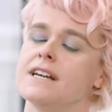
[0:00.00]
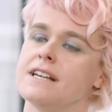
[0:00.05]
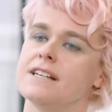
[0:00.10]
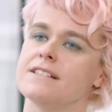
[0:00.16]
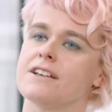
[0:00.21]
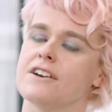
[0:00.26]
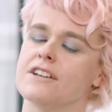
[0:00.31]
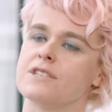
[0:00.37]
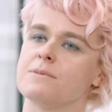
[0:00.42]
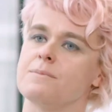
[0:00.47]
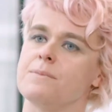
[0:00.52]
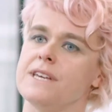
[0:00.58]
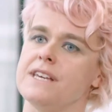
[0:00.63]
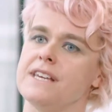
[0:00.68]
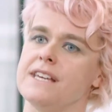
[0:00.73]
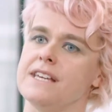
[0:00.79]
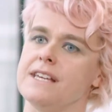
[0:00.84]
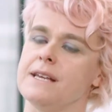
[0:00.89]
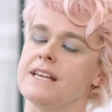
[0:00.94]
is going to
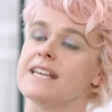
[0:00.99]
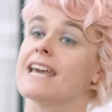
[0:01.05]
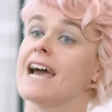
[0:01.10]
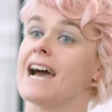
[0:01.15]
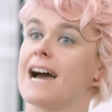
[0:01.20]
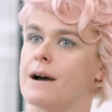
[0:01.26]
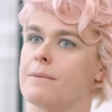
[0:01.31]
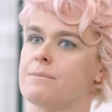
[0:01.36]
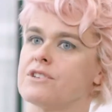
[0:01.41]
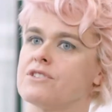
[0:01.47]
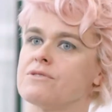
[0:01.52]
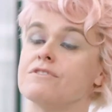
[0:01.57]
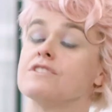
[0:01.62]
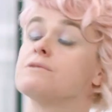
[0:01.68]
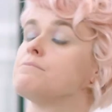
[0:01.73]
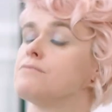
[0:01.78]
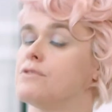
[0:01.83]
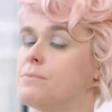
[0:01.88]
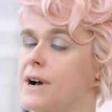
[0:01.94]
be capped, or
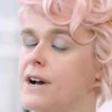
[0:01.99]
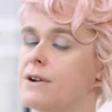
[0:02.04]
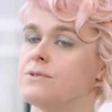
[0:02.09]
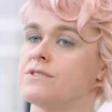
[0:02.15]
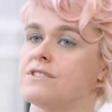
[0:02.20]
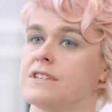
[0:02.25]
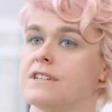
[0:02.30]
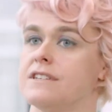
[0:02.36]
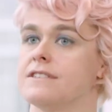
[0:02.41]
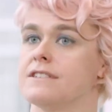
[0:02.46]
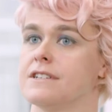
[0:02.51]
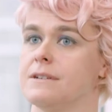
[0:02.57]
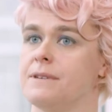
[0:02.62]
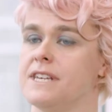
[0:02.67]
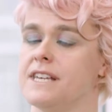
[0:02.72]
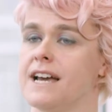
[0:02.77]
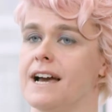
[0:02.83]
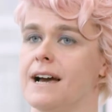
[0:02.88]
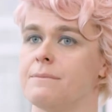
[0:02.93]
it's proposed that it's going
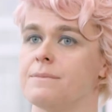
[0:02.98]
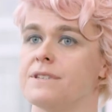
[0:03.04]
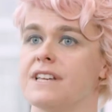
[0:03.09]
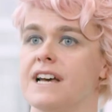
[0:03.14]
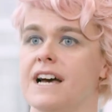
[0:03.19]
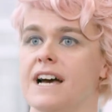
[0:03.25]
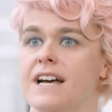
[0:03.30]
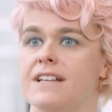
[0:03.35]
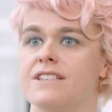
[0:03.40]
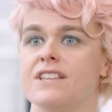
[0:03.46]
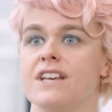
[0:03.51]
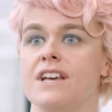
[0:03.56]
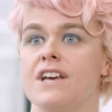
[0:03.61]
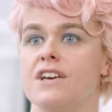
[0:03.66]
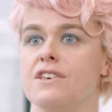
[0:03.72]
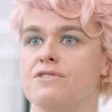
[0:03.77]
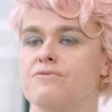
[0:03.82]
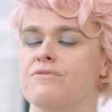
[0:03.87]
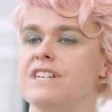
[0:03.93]
to be capped at
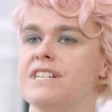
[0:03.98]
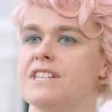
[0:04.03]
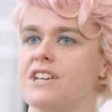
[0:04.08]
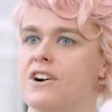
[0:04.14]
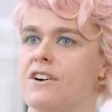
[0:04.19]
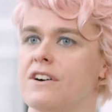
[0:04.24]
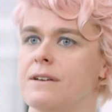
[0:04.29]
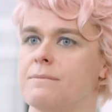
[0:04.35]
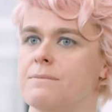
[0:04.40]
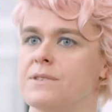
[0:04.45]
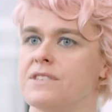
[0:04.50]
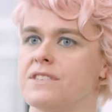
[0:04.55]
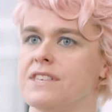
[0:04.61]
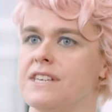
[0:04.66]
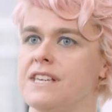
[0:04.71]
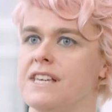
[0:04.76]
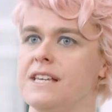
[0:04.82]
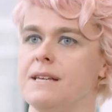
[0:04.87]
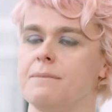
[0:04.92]
3 times
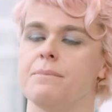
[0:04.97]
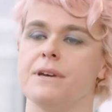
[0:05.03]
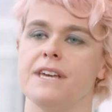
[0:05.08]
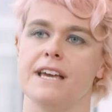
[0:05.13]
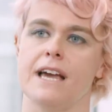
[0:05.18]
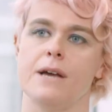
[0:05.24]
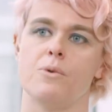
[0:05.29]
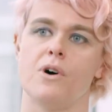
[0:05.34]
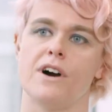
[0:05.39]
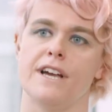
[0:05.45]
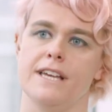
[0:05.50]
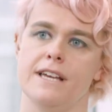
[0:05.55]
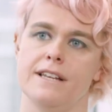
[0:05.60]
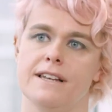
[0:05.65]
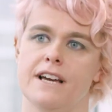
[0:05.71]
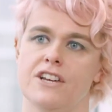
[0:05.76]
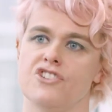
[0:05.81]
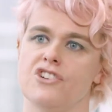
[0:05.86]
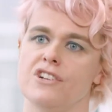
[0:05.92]
the PAYE
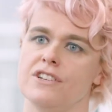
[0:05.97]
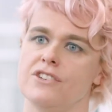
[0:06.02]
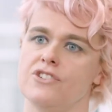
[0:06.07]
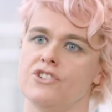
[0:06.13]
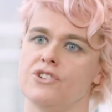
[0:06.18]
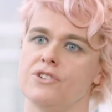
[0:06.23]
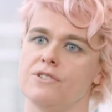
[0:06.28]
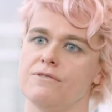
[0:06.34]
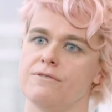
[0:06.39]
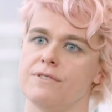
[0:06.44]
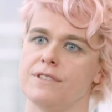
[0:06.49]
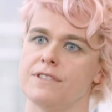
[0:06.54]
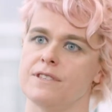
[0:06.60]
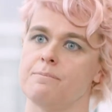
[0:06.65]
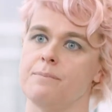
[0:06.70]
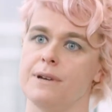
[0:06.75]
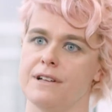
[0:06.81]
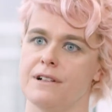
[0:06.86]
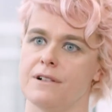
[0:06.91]
and national
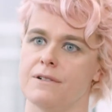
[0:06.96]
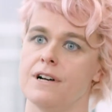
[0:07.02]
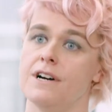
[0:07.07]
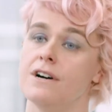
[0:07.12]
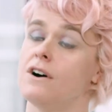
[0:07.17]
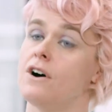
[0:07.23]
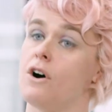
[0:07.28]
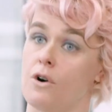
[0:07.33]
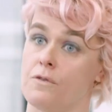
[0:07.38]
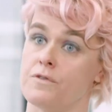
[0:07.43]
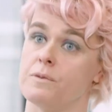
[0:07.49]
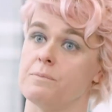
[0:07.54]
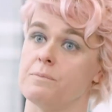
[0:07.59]
insurance bill of